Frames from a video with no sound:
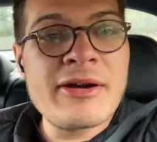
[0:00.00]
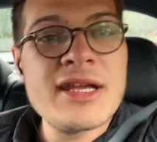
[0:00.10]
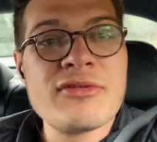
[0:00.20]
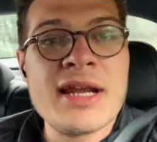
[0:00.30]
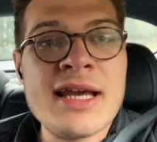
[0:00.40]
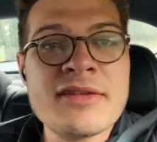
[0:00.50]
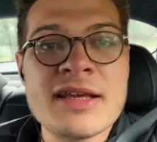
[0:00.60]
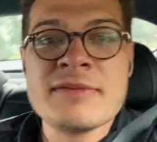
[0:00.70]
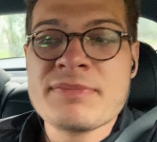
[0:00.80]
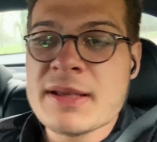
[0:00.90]
it really. I
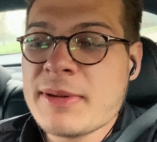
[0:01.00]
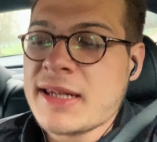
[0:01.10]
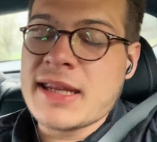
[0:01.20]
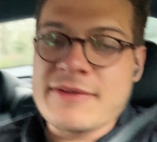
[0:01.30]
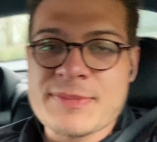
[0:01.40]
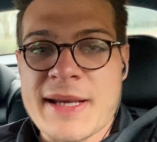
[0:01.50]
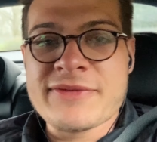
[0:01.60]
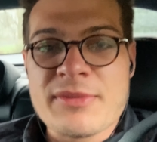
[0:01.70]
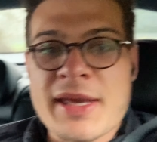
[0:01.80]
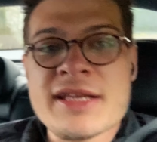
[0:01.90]
think plenty enough
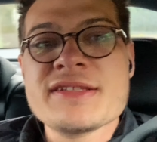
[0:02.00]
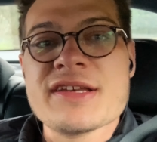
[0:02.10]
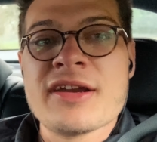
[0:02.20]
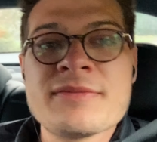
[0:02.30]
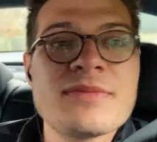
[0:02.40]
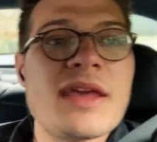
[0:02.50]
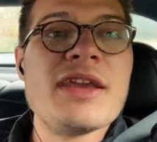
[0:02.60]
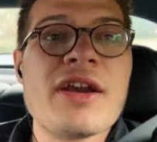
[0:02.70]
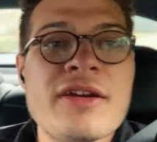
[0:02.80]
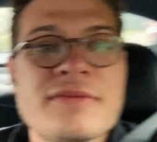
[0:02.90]
space for me, so there you go.